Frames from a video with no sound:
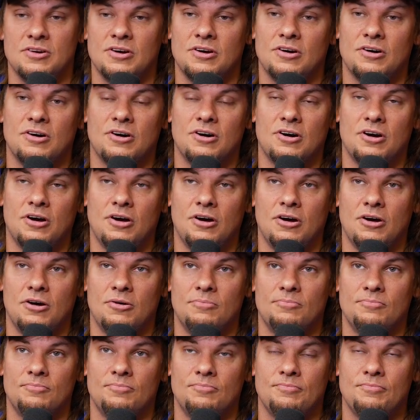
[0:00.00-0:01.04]

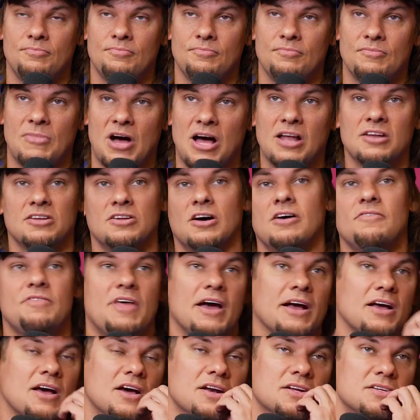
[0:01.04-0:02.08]
Um, I love
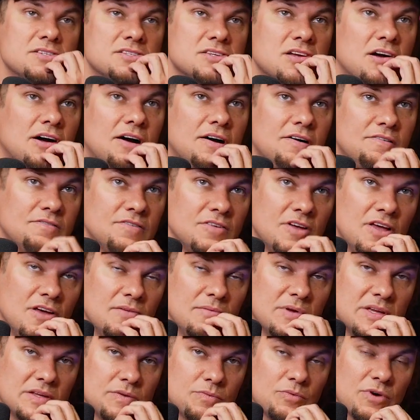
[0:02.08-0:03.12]
that kind of stuff.
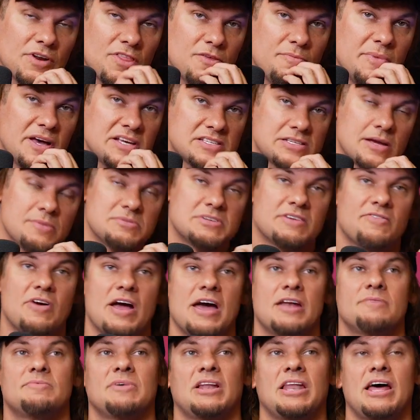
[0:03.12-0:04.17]
I mean, yeah. one of the best times I ever
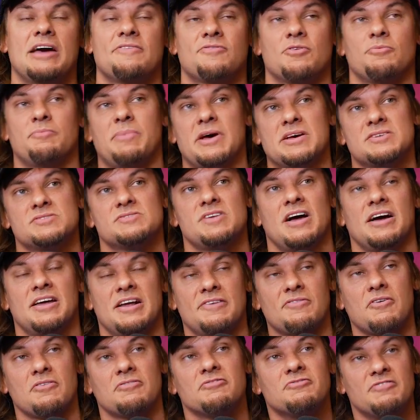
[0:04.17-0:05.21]
had in my life, or best I
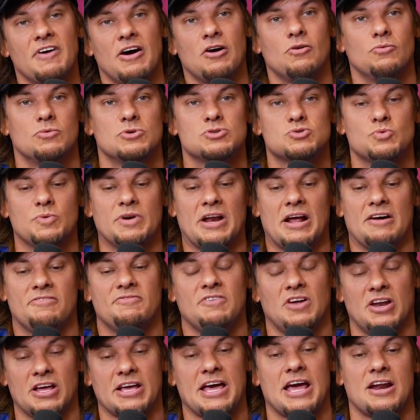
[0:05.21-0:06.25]
ever felt, was when I
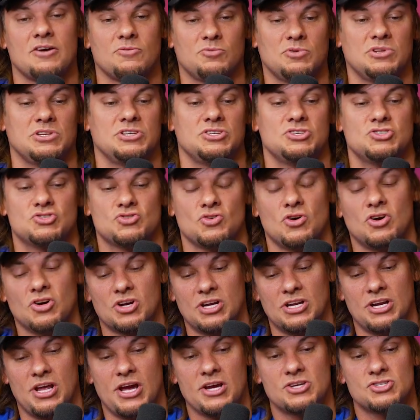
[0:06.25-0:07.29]
felt like I had a really strong
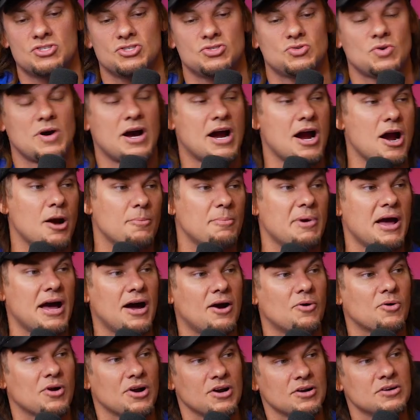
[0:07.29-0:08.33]
connection to a higher
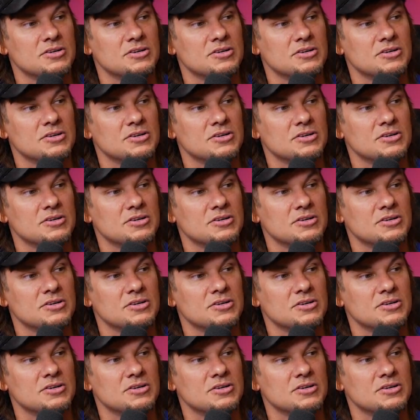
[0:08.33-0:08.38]
power.